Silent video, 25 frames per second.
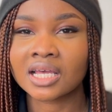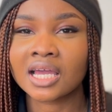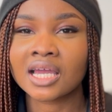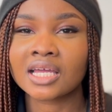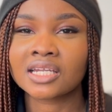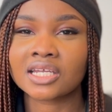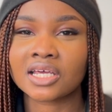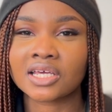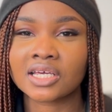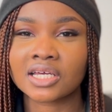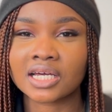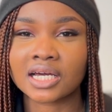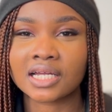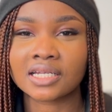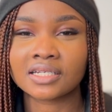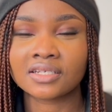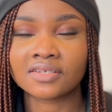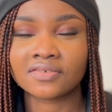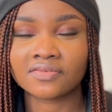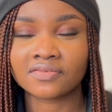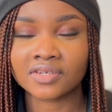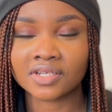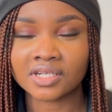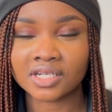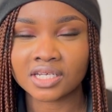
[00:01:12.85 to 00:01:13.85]
that you can
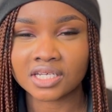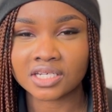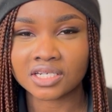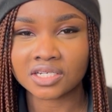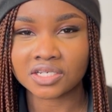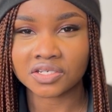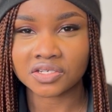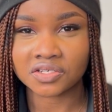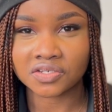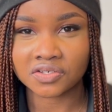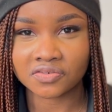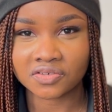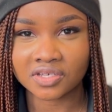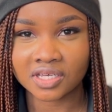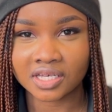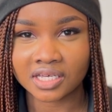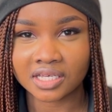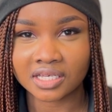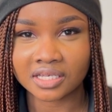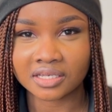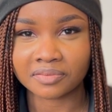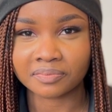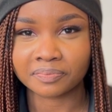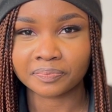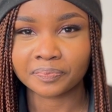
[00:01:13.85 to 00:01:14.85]
live in the
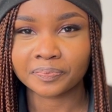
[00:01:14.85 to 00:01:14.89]
UK.